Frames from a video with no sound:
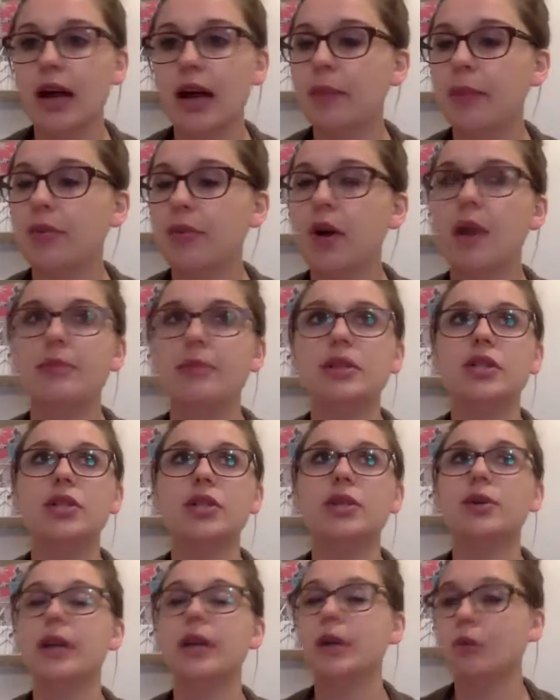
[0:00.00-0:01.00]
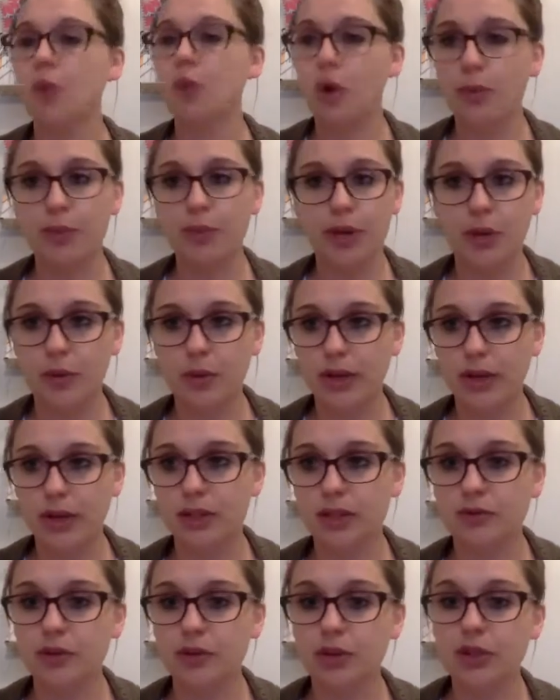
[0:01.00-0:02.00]
I promise you, it won't be a waste
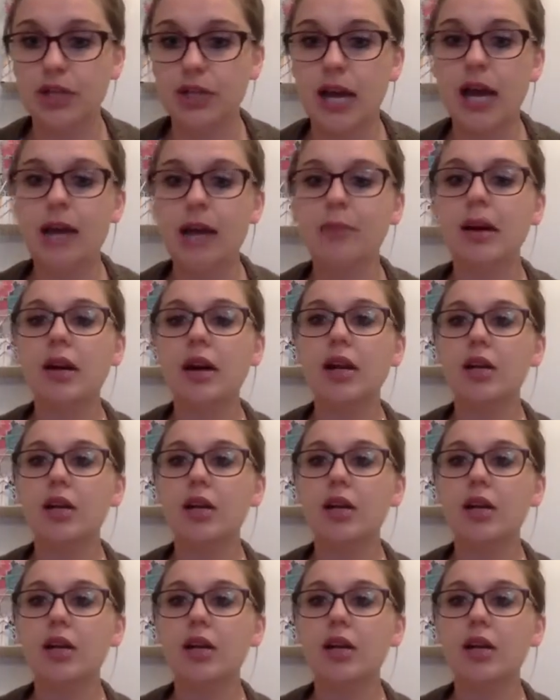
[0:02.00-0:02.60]
of your time.